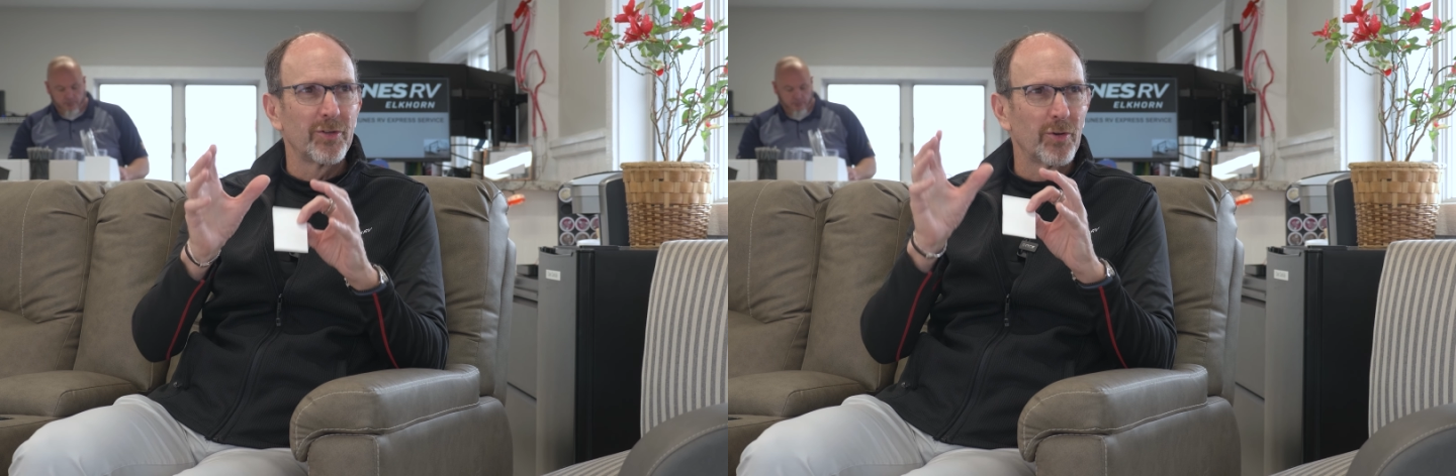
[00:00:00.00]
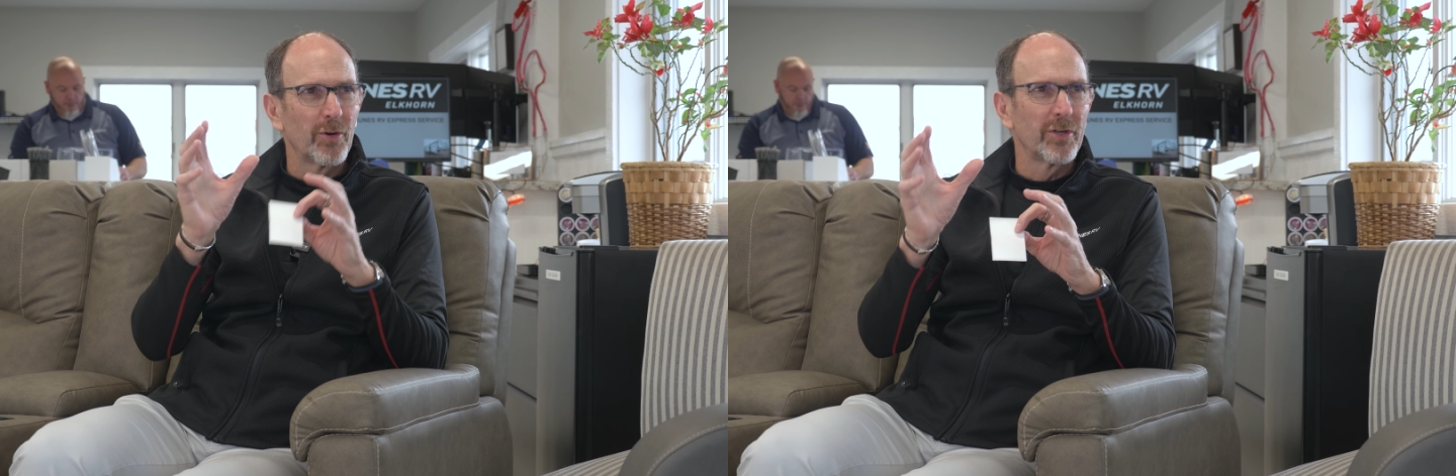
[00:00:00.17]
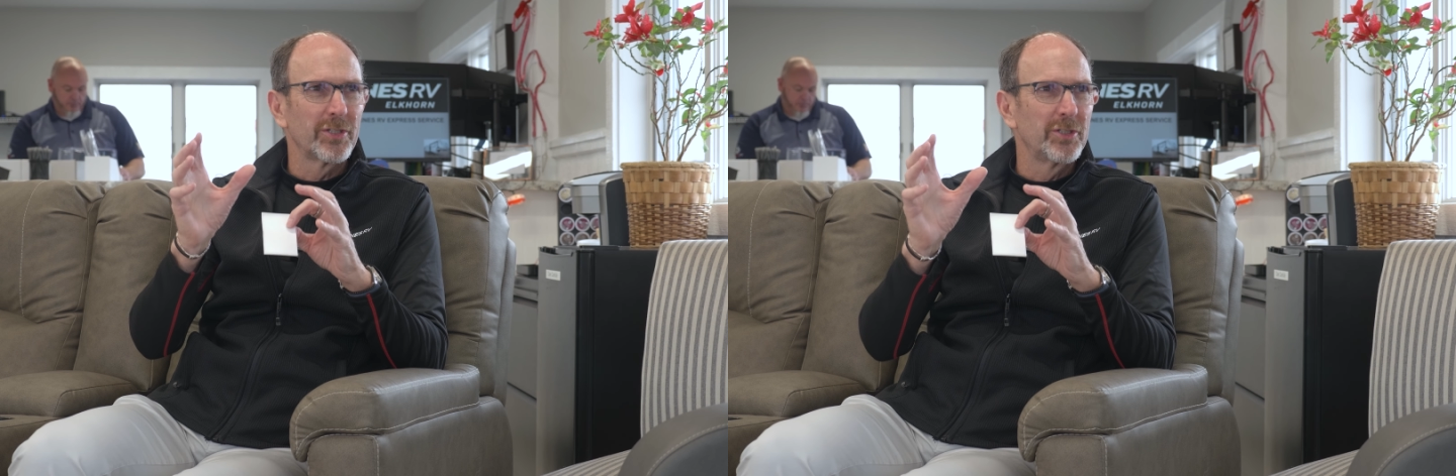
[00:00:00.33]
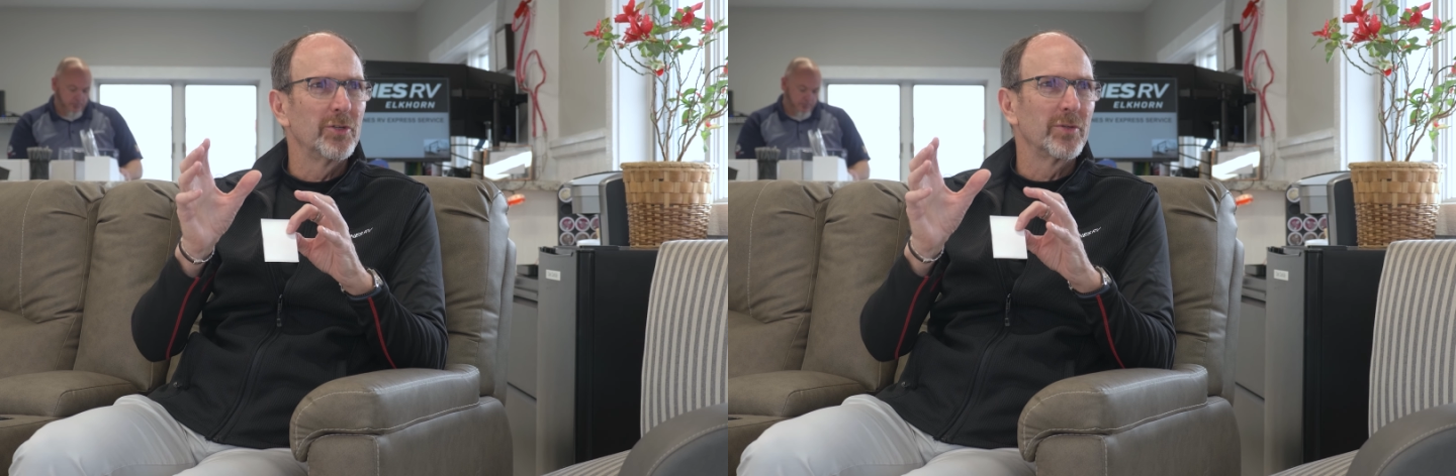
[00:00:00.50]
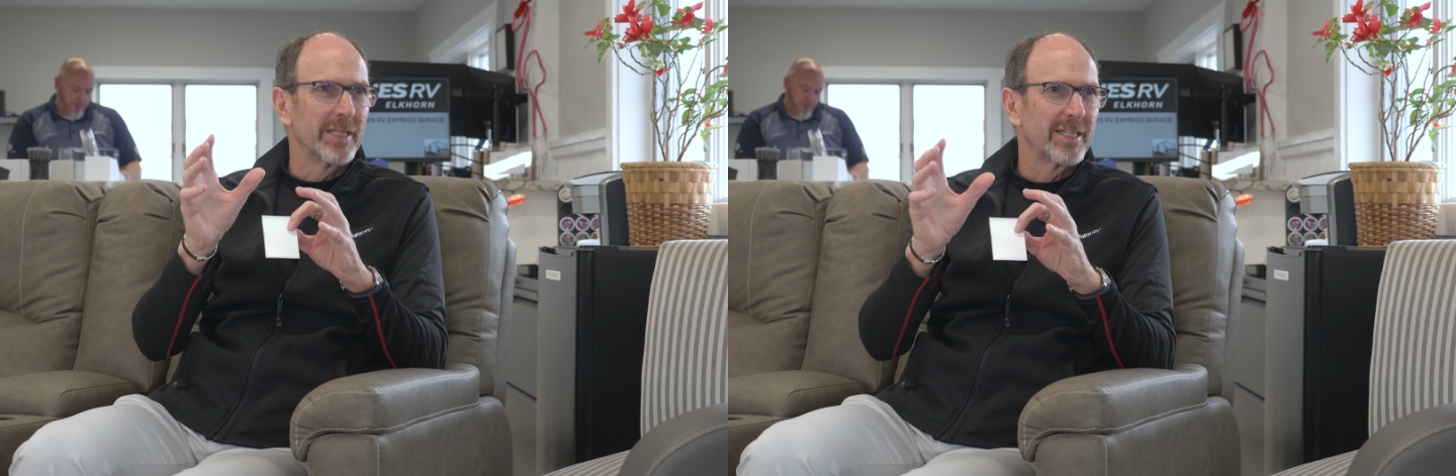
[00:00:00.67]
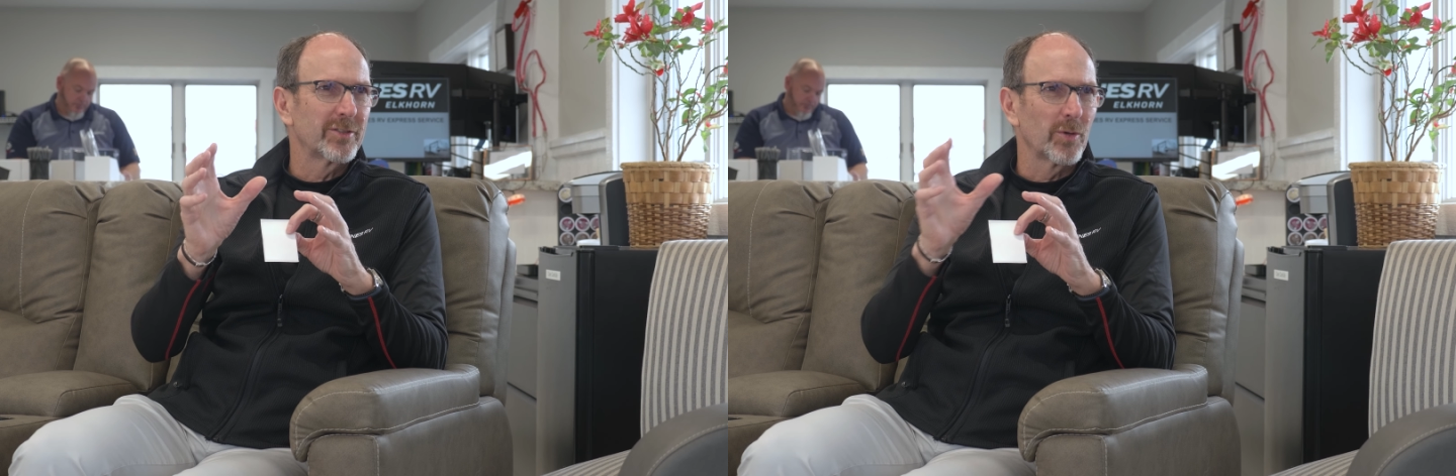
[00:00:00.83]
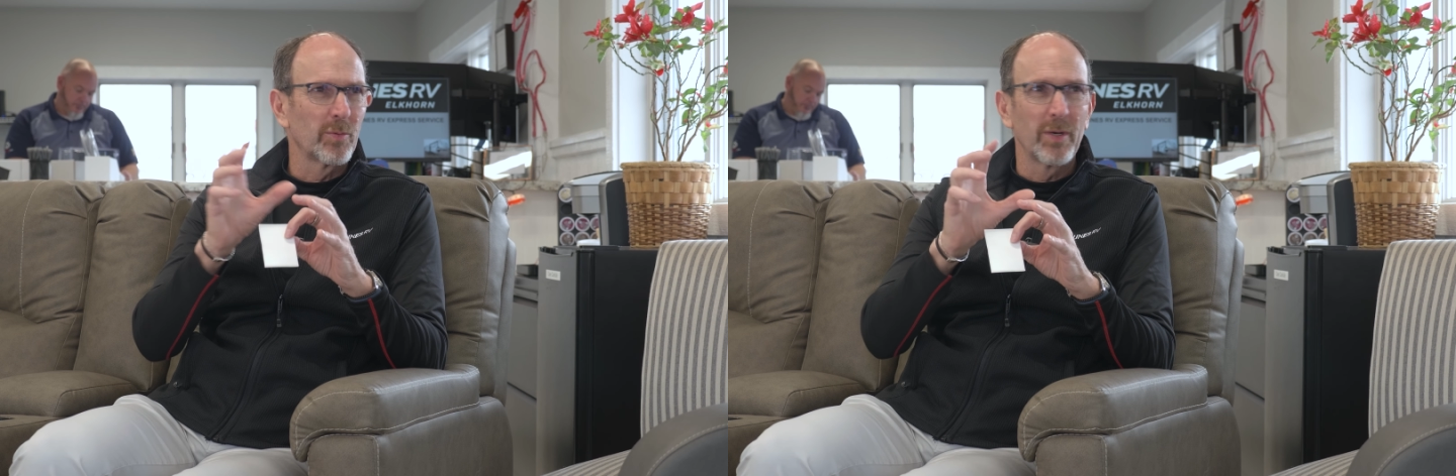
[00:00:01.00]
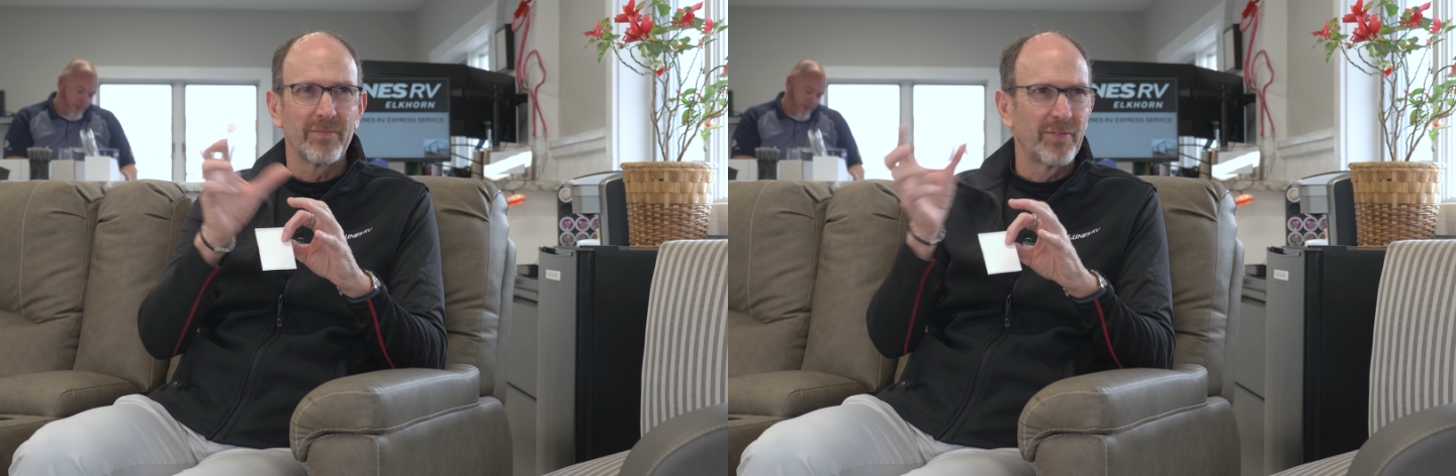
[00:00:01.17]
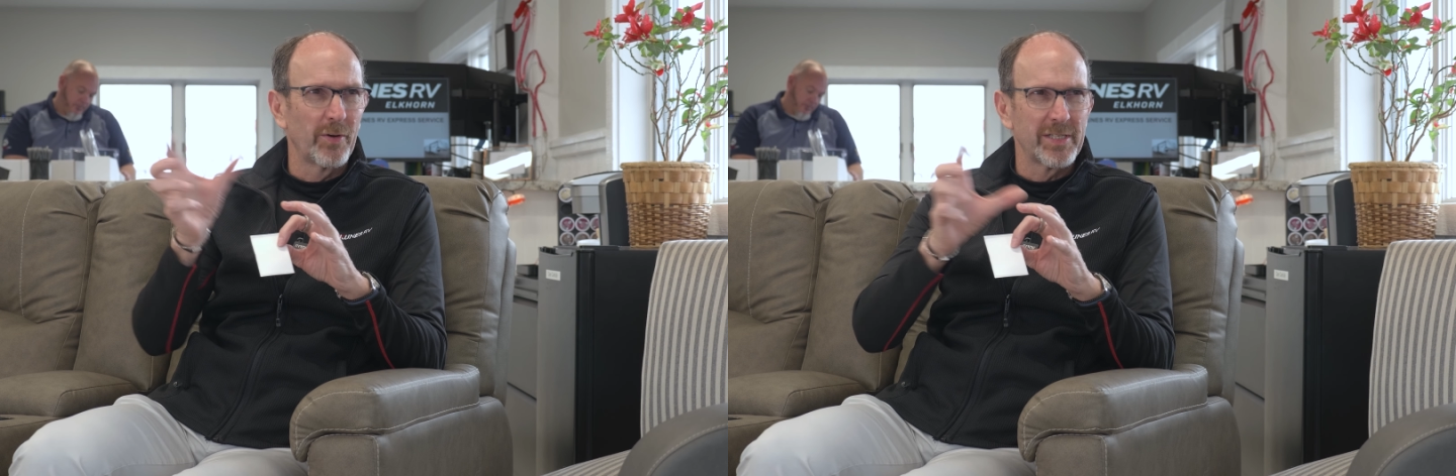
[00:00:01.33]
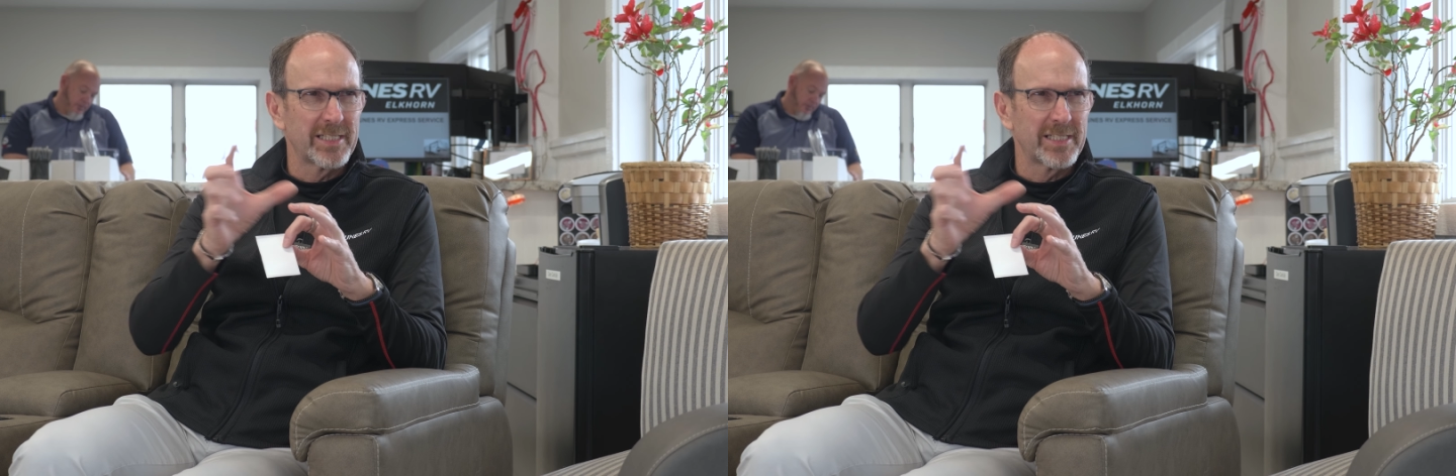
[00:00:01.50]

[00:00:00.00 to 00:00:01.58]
your unit or one very